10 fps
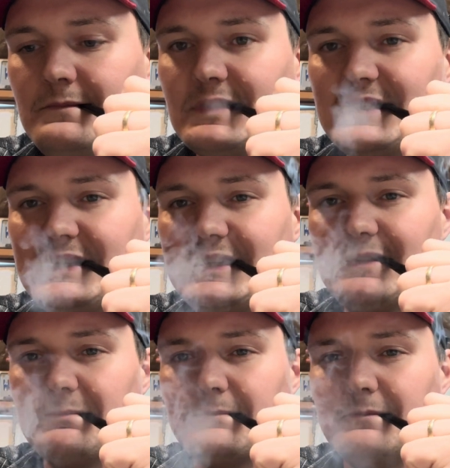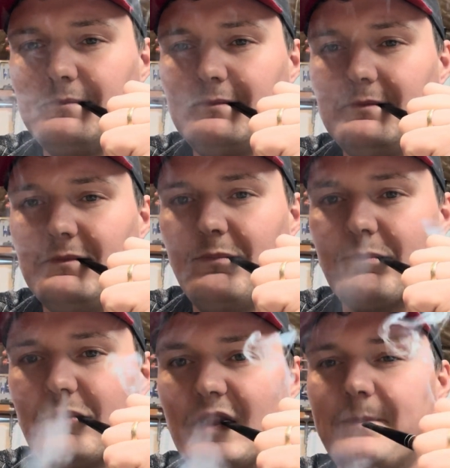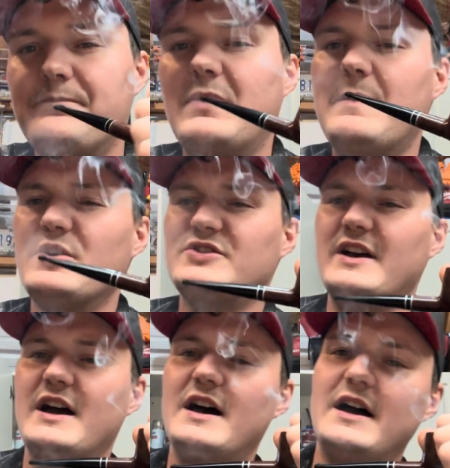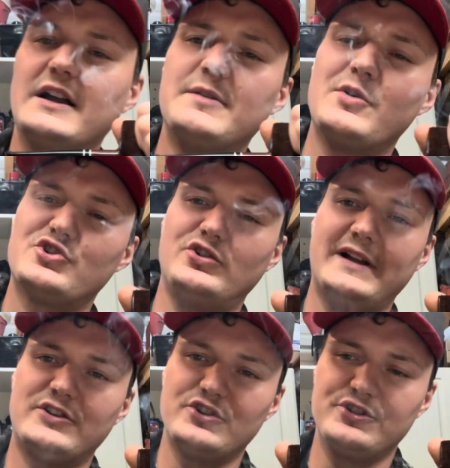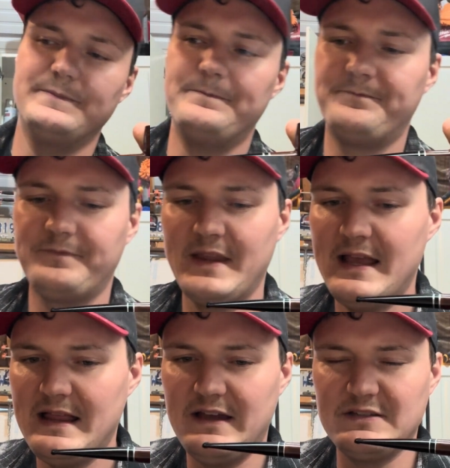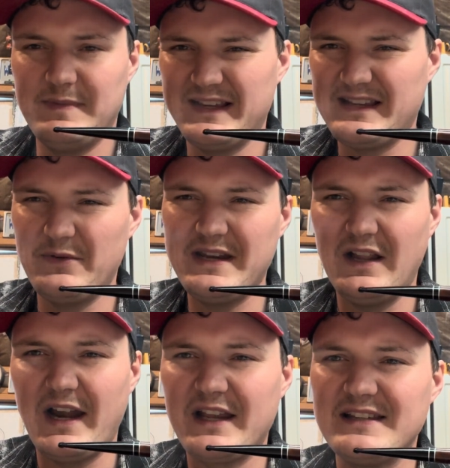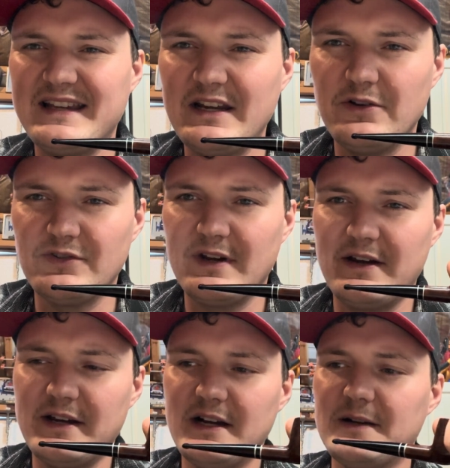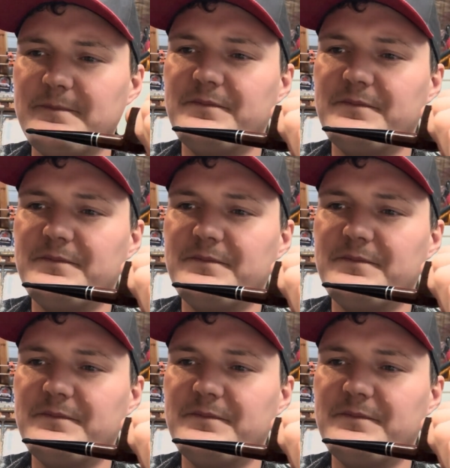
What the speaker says: but I'm mostly a commercial electrician. That's the biggest thing. We did a lot of casinos around here.